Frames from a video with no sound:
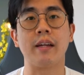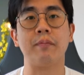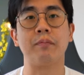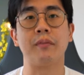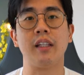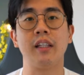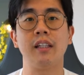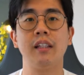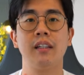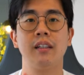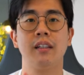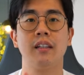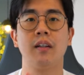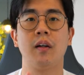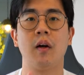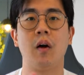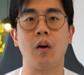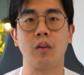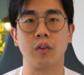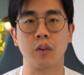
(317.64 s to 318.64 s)
empty,
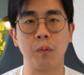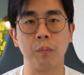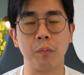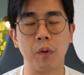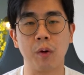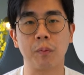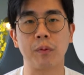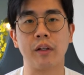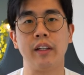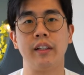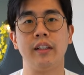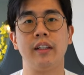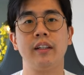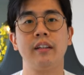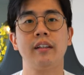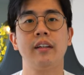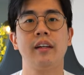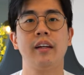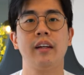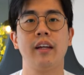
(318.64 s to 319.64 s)
auto mop
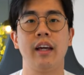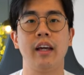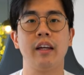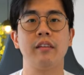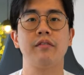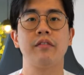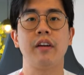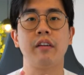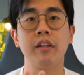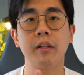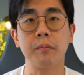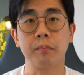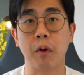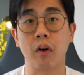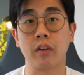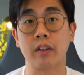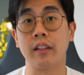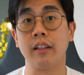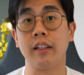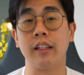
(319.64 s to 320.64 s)
cleaning, and very
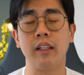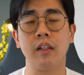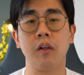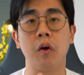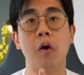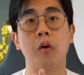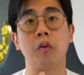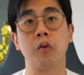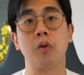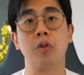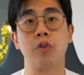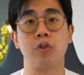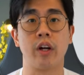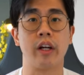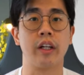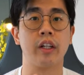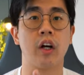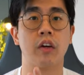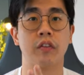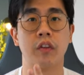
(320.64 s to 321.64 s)
importantly, auto
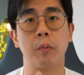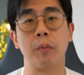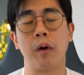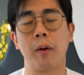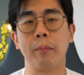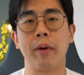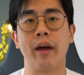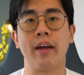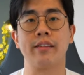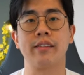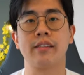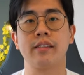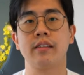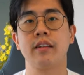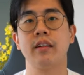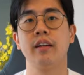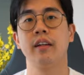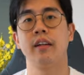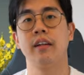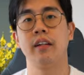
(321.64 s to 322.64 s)
drying of the mop pads.